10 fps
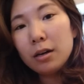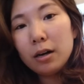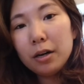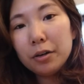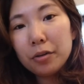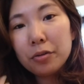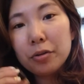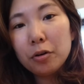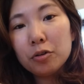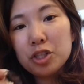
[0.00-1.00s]
Another
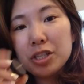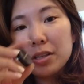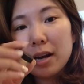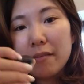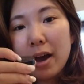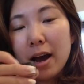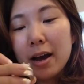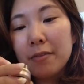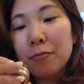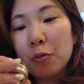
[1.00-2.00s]
OG that I've
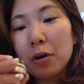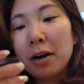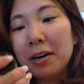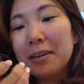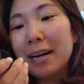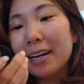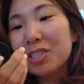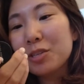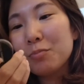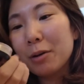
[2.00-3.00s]
had for
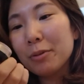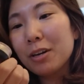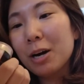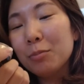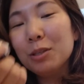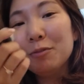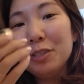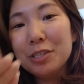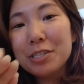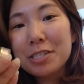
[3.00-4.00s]
actually probably a couple of
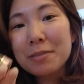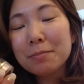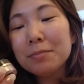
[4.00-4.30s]
years,